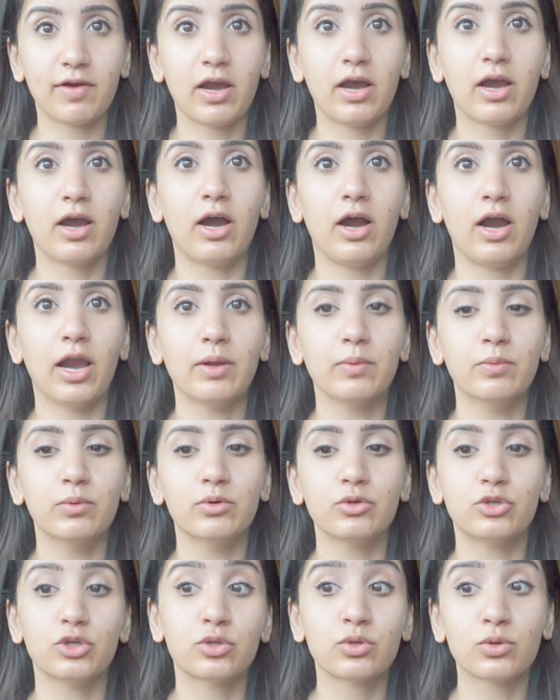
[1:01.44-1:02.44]
I
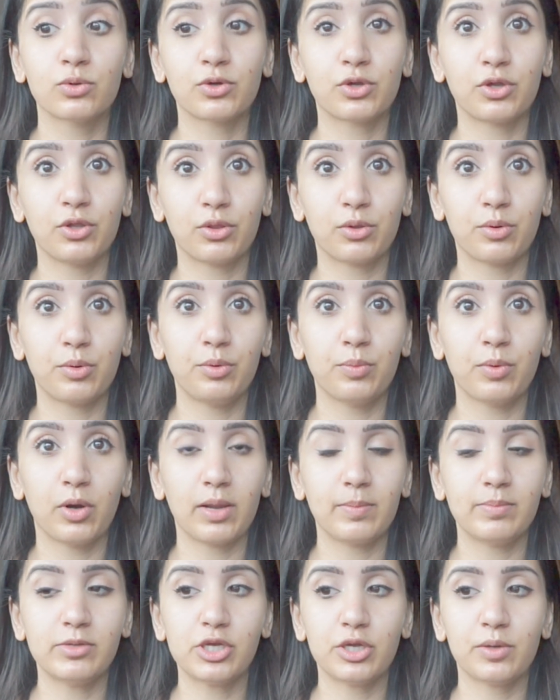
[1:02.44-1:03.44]
will just talk you through
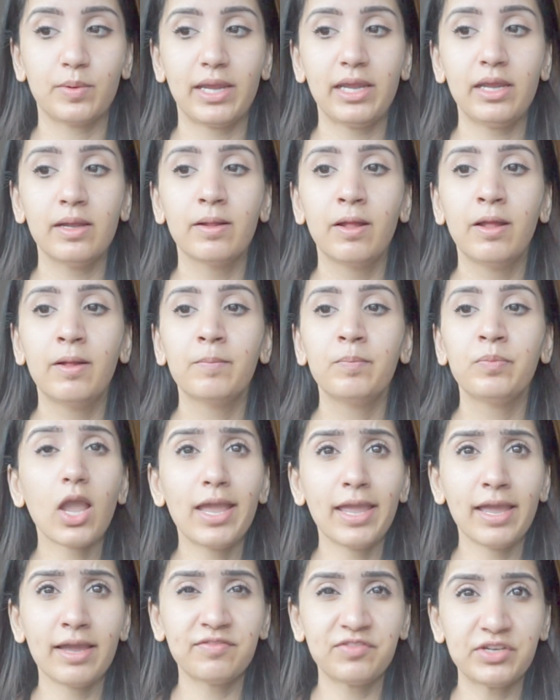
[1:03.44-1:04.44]
what I'm doing.
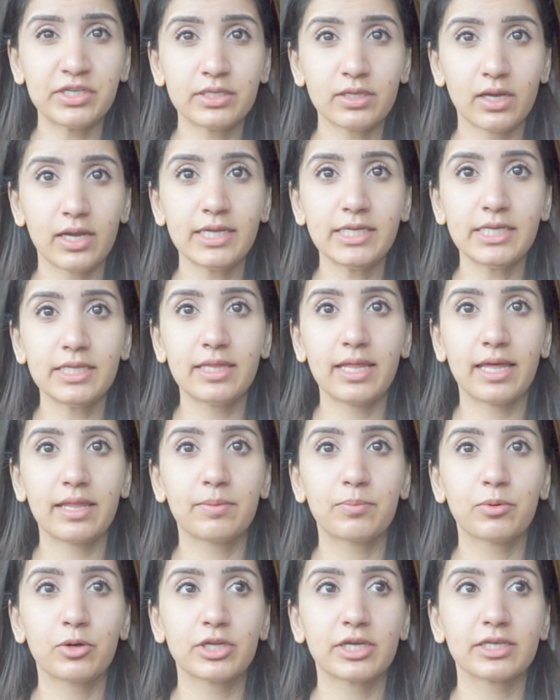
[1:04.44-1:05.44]
I have decided that
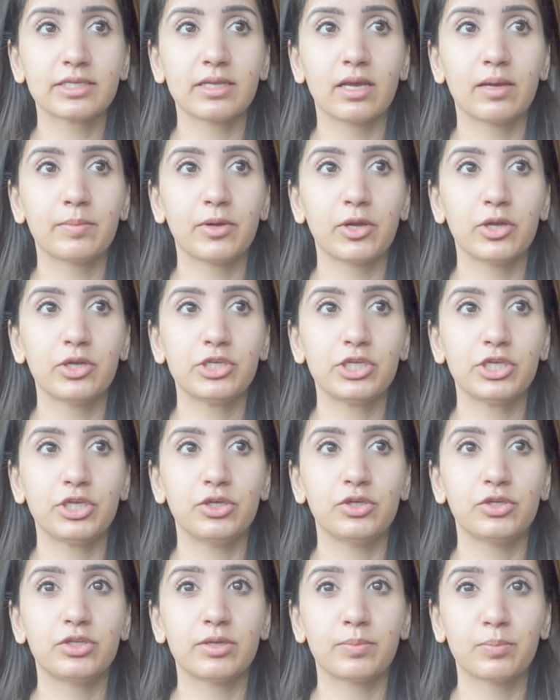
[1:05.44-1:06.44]
the products that I'm going to
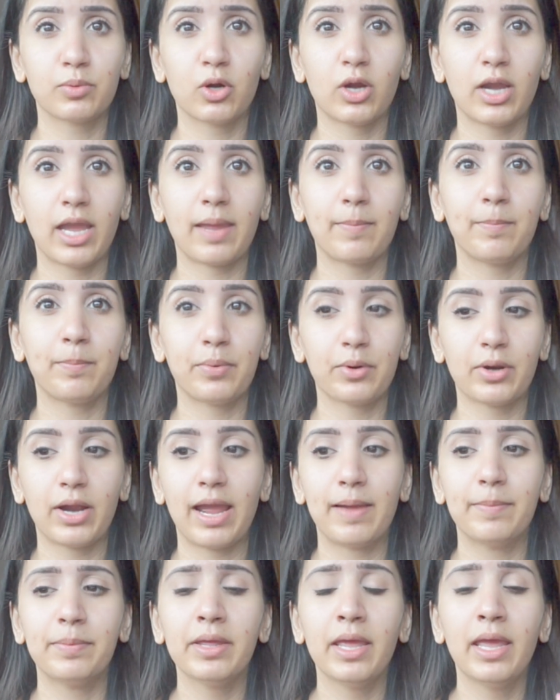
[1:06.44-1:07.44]
use to prime,
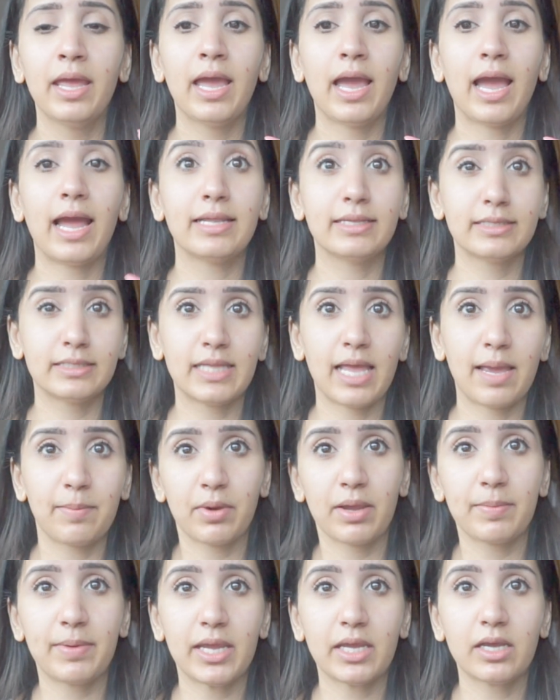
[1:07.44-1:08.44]
prep and set
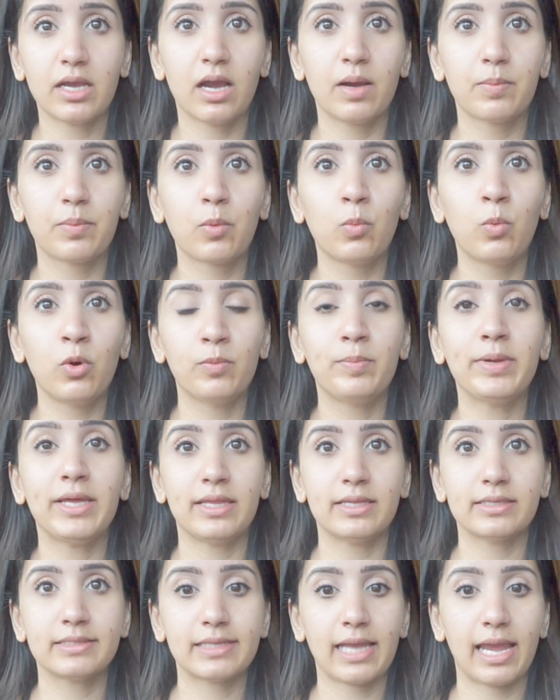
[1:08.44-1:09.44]
my makeup will be
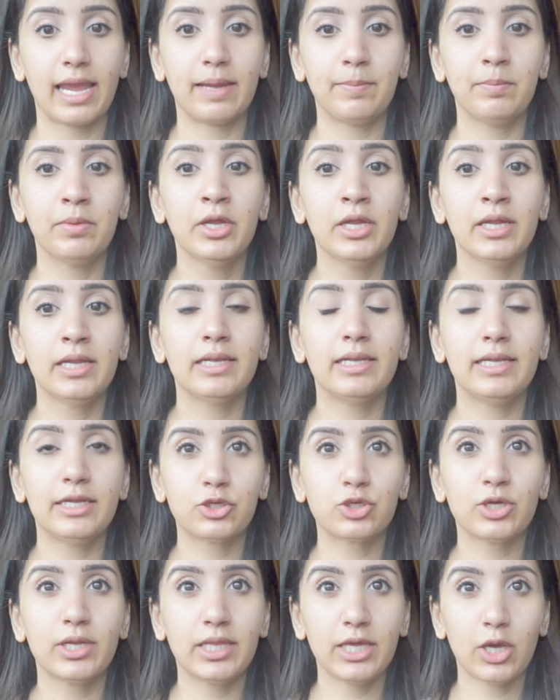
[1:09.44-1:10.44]
the same.
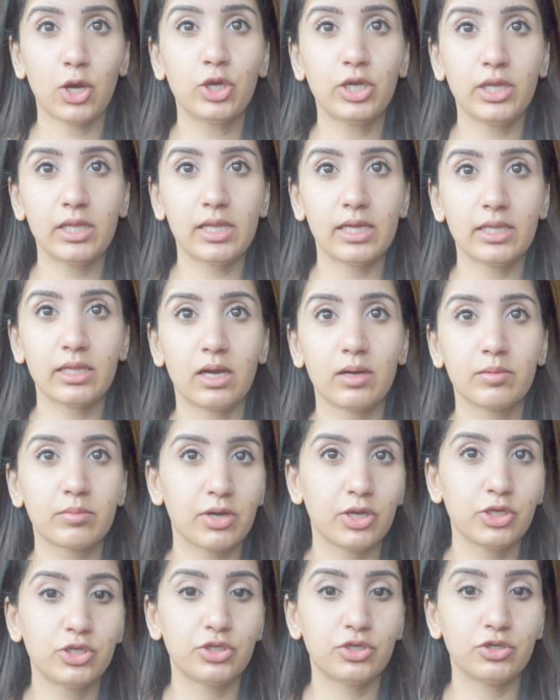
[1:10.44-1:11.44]
Literally the only thing that I'm
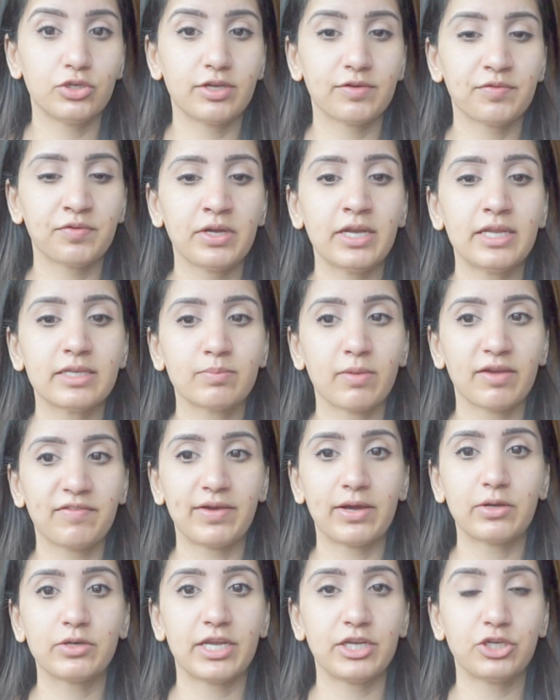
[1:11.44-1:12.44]
going to do different is my
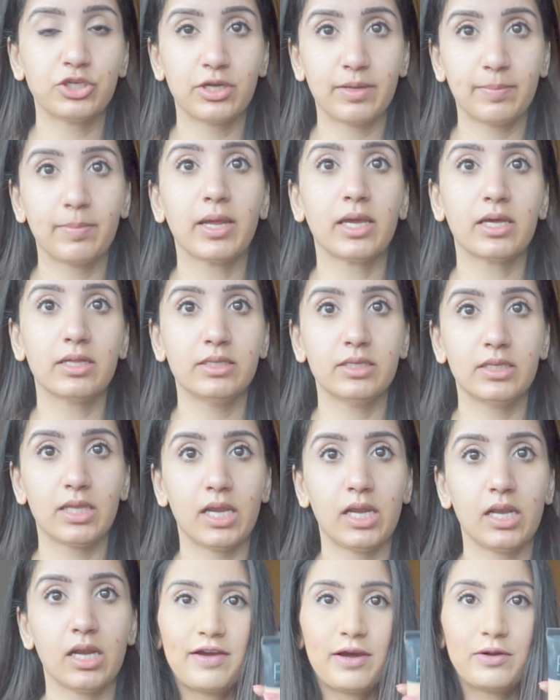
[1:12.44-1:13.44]
foundation and my
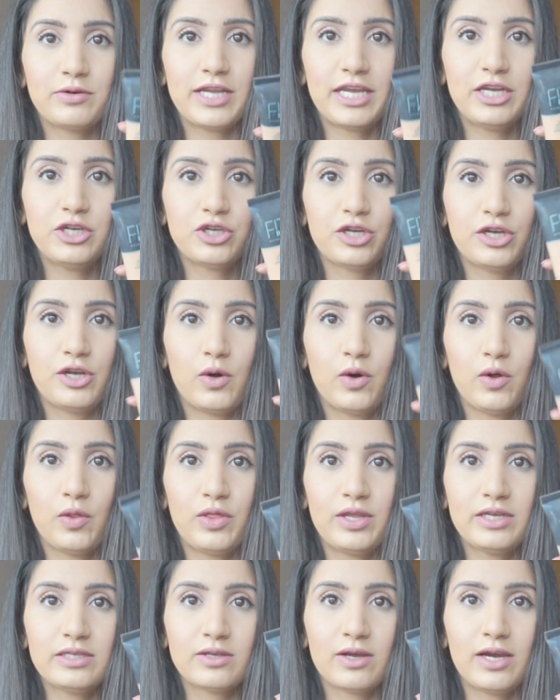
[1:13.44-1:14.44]
concealer. Foundation
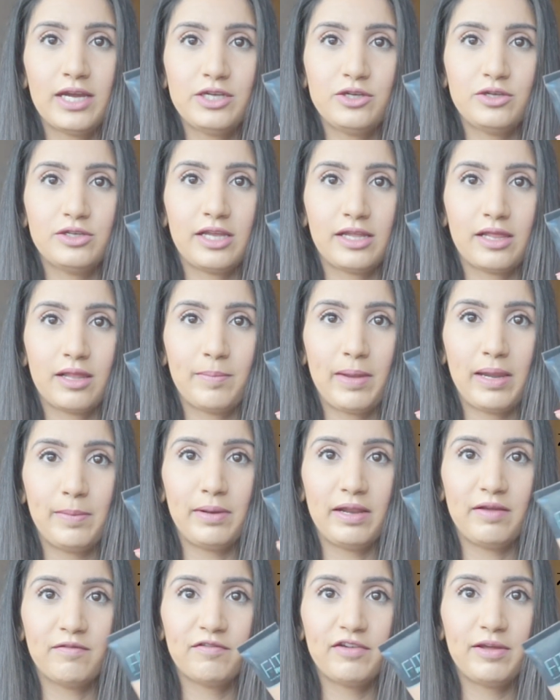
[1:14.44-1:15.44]
on this side using the
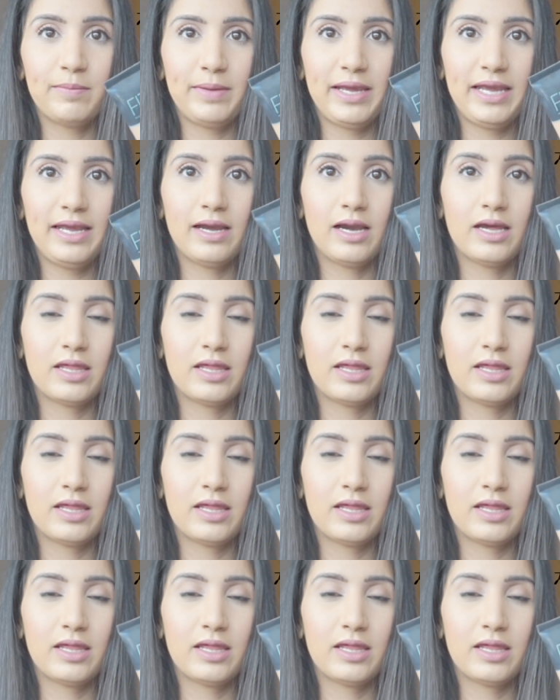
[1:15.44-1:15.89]
Maybelline Fit Me.